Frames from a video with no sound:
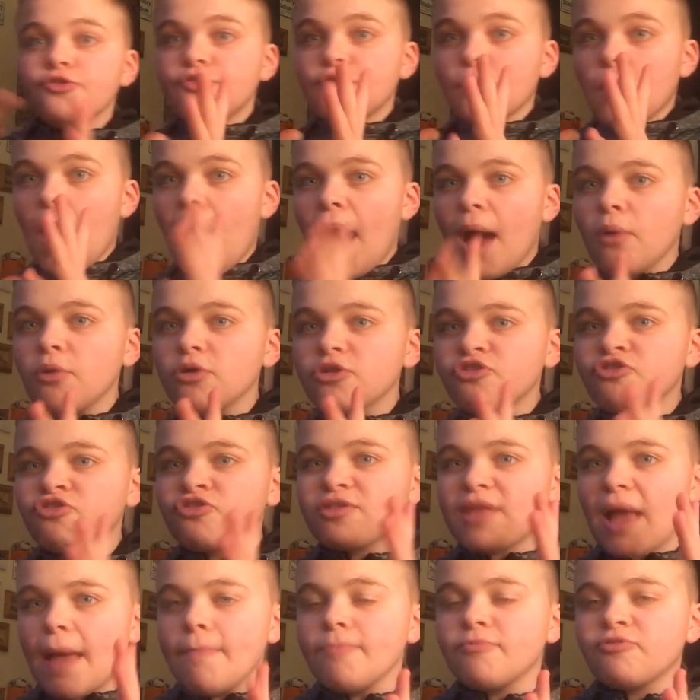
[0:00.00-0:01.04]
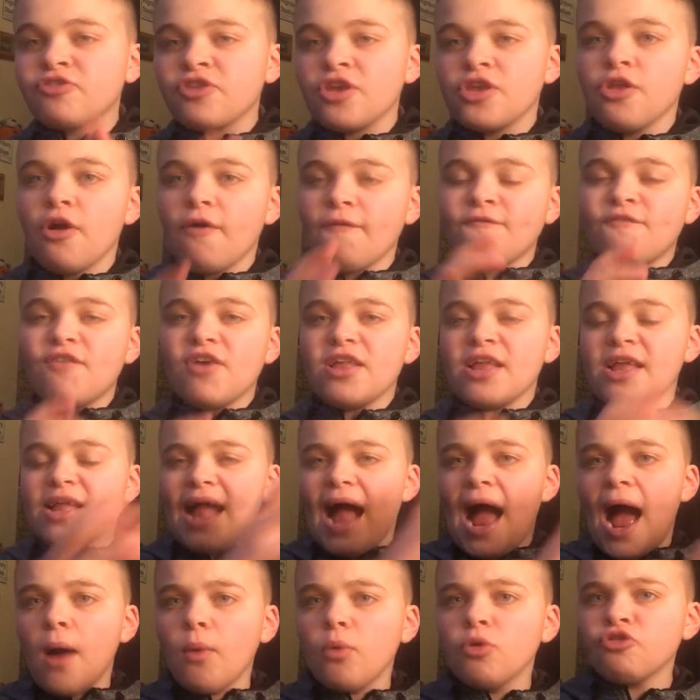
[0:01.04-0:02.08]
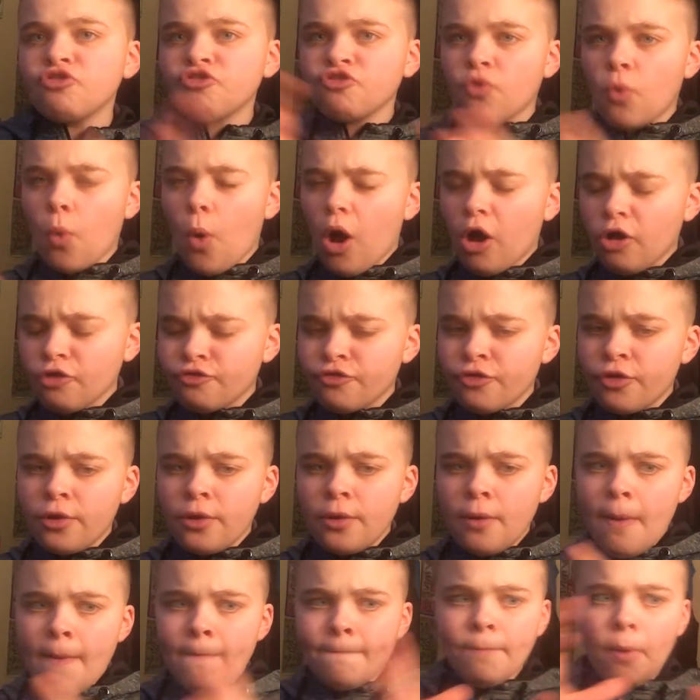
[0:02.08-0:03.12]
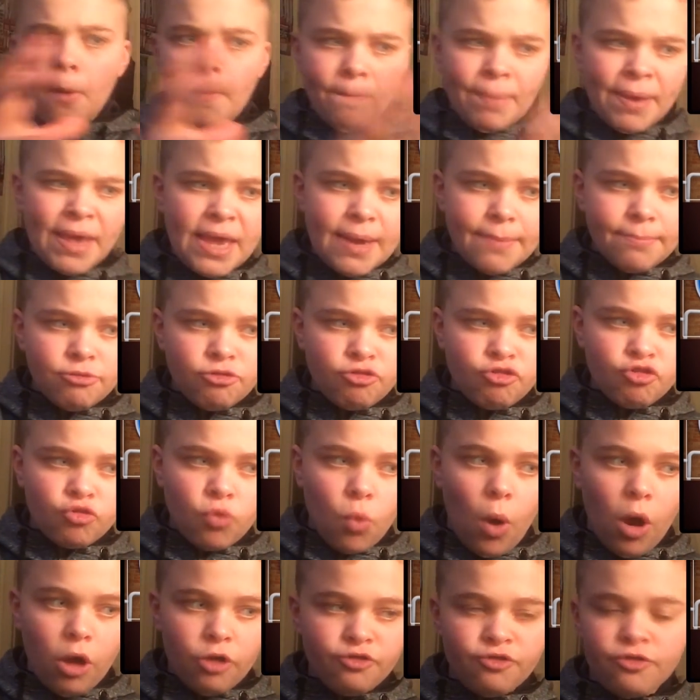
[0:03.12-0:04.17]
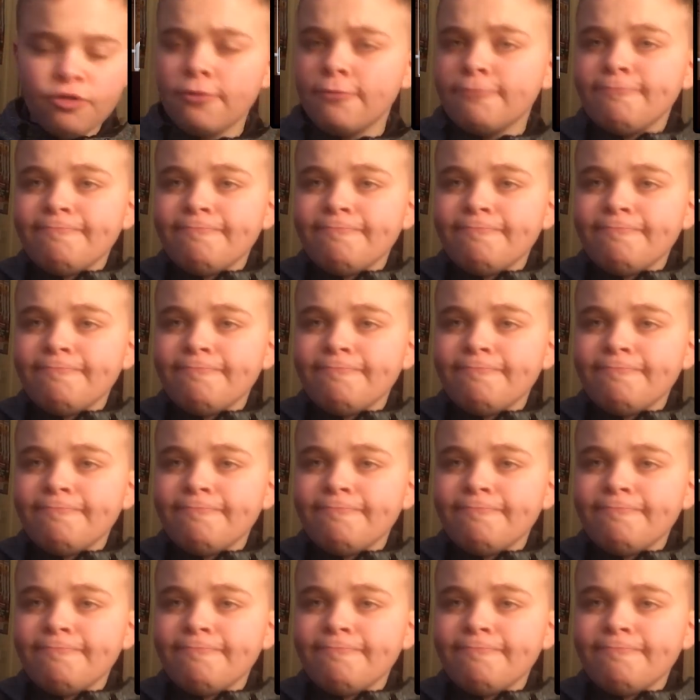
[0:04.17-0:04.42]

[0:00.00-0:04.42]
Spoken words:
So how is Dempsey not fitting in our squad, but Peterborough's squad?